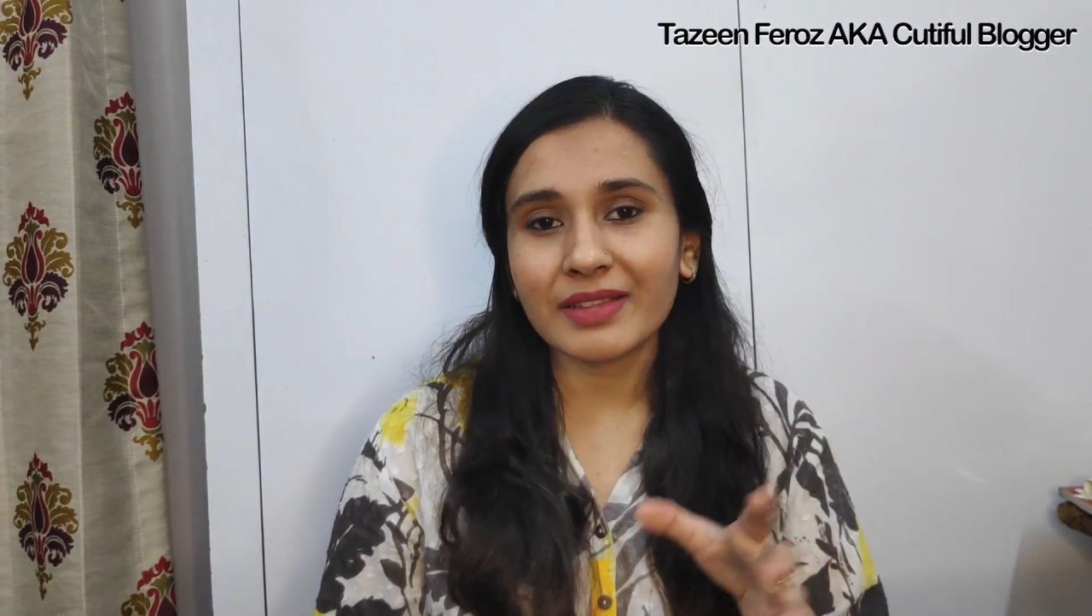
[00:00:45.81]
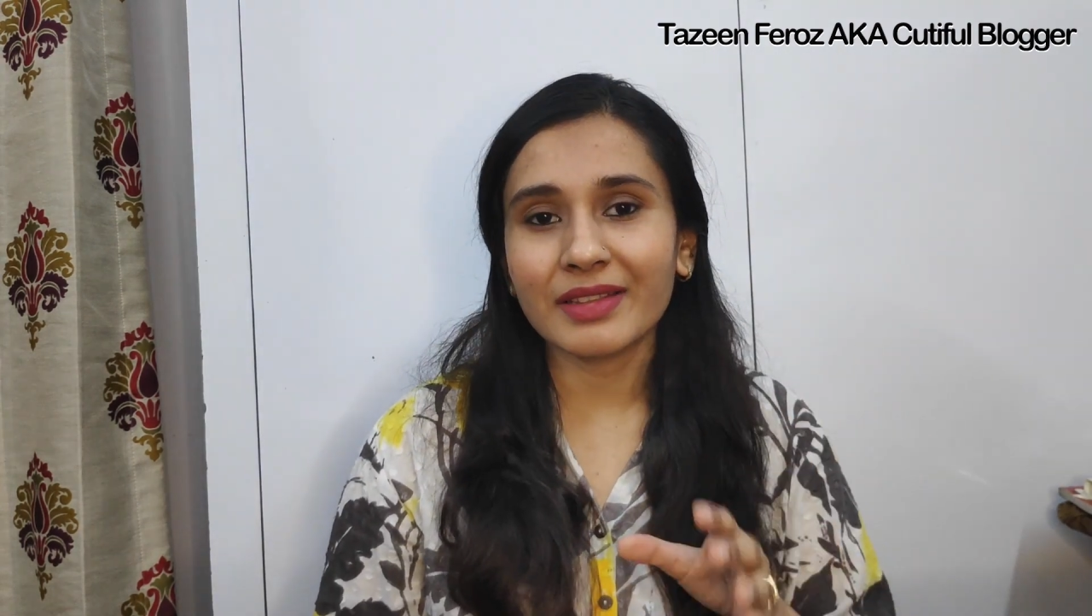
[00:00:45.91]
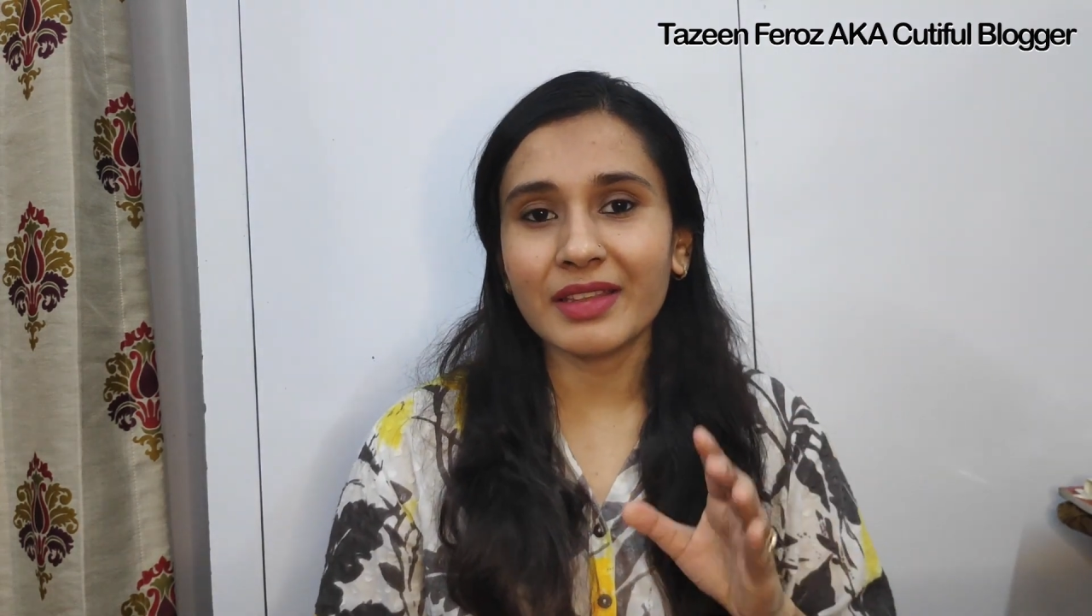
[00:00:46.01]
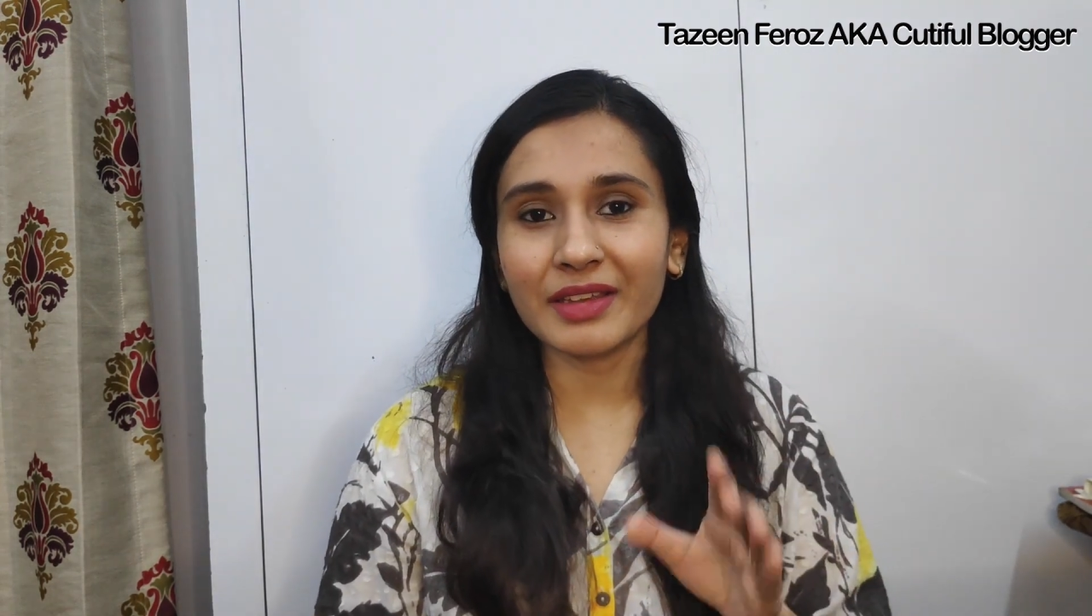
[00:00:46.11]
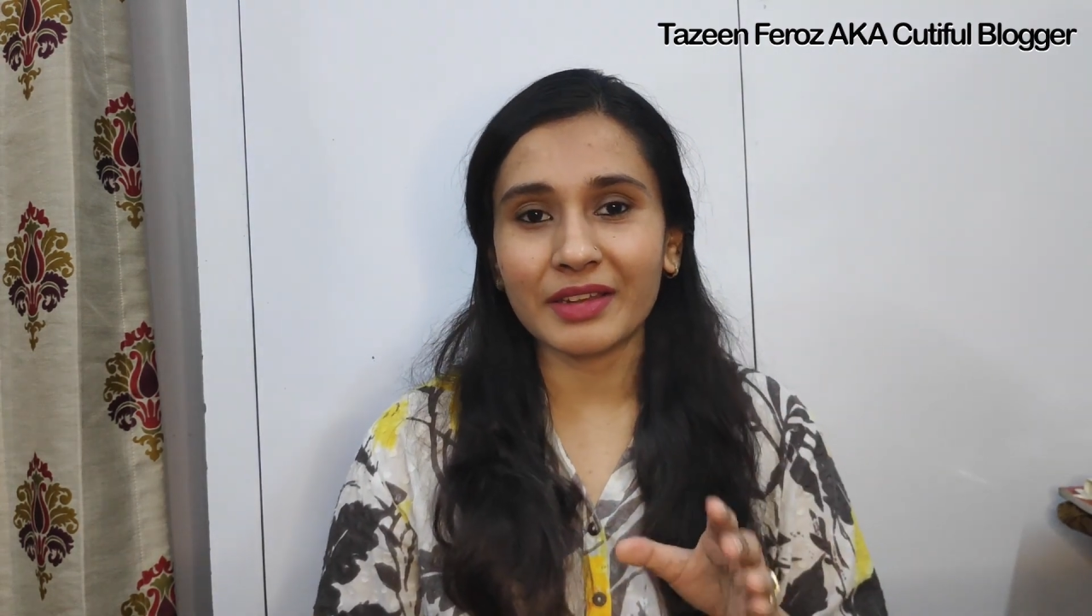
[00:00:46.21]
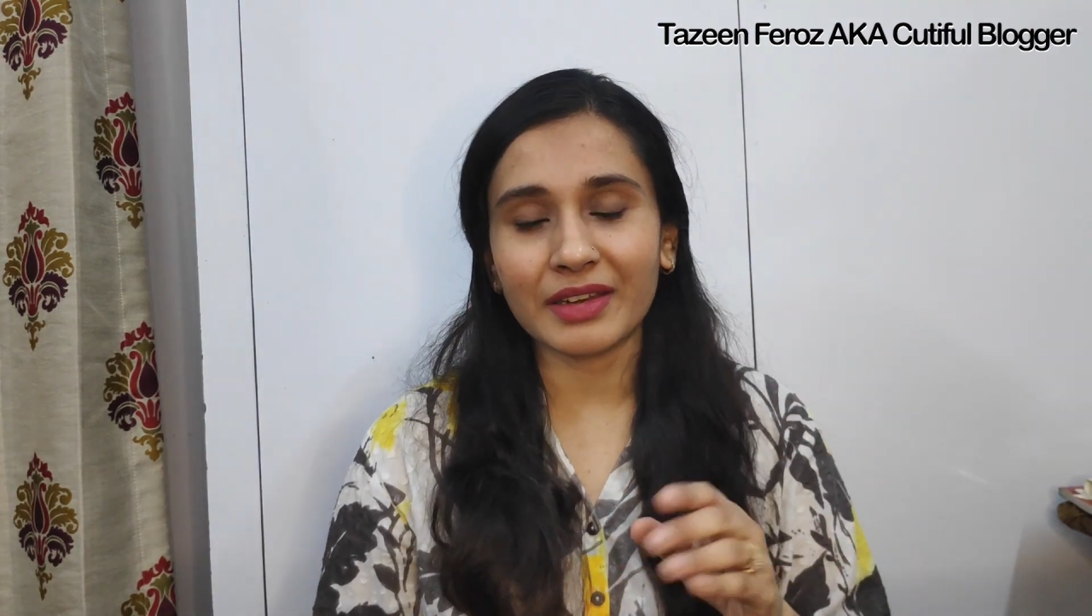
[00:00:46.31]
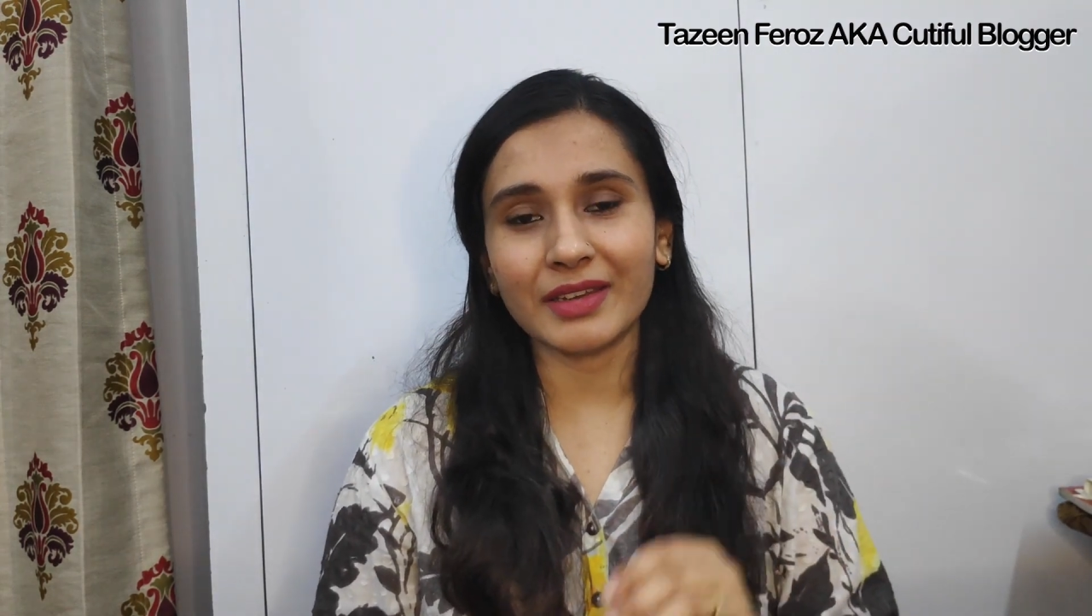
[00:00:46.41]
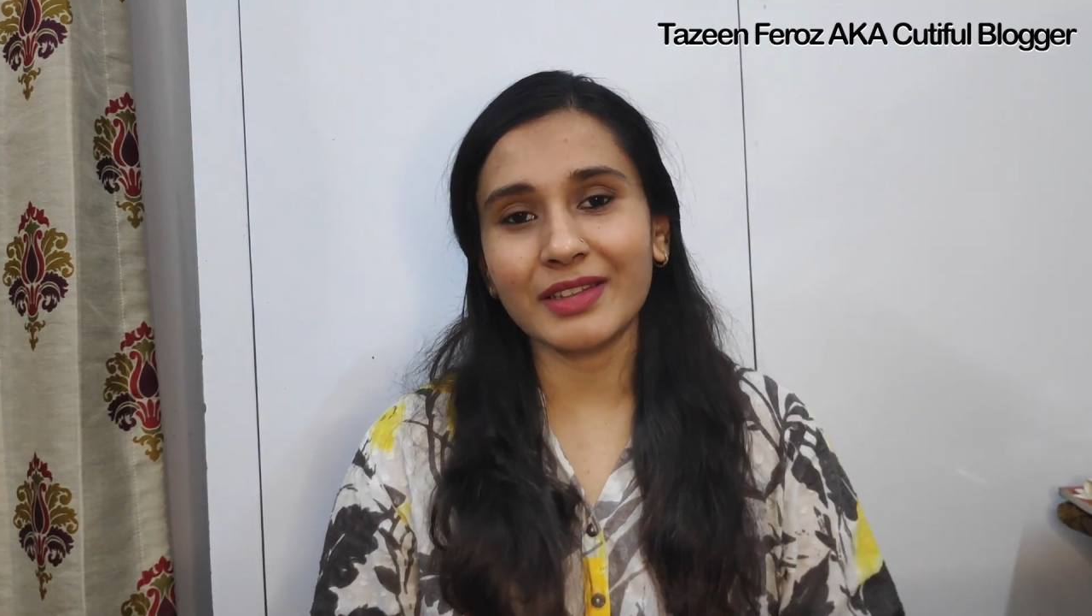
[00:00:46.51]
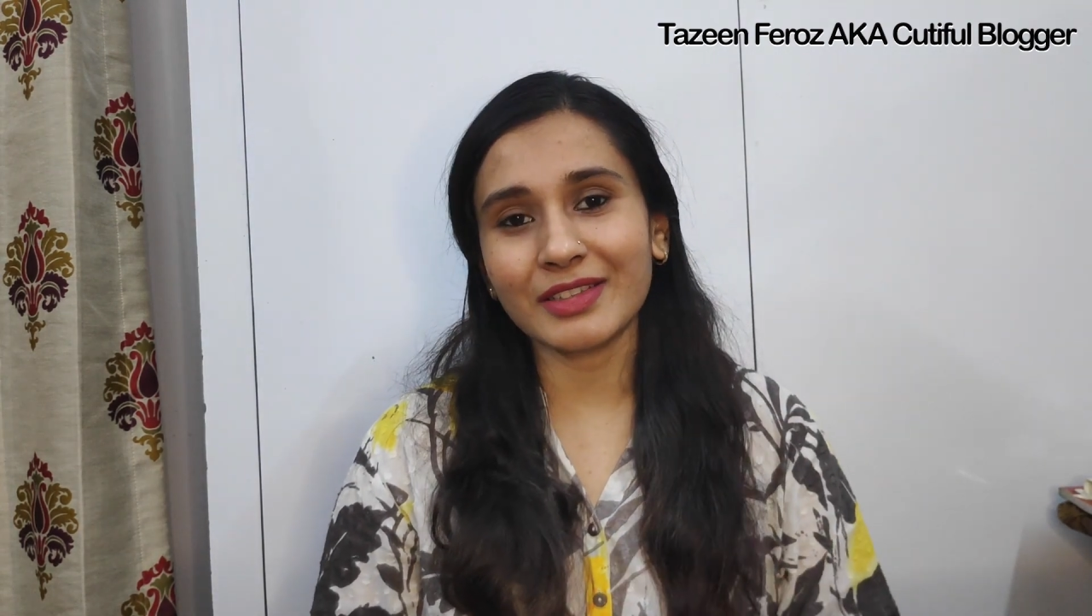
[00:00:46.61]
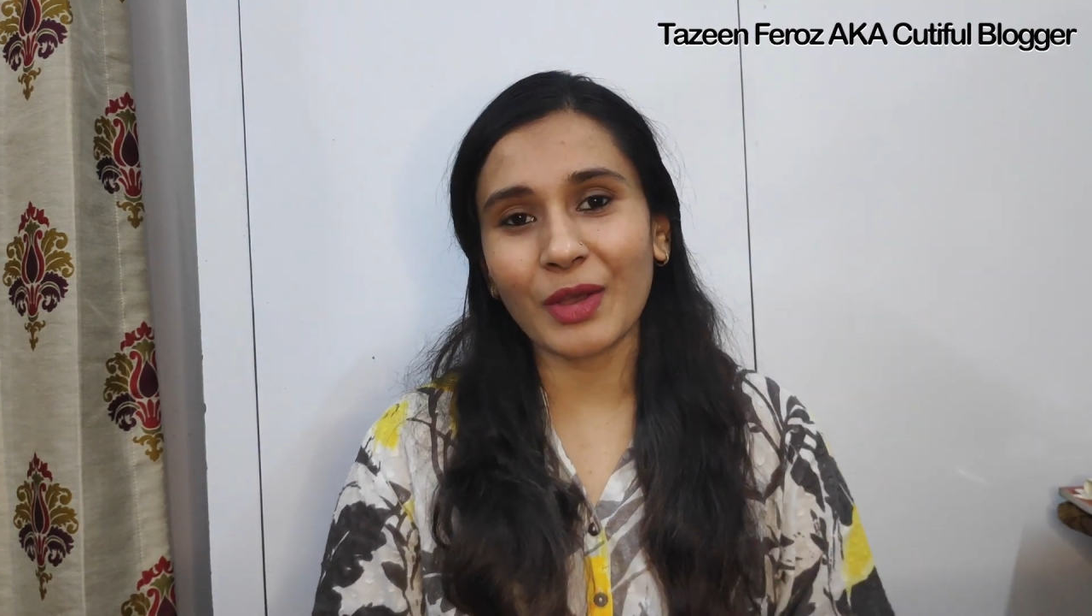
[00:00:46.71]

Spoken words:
and the ingredients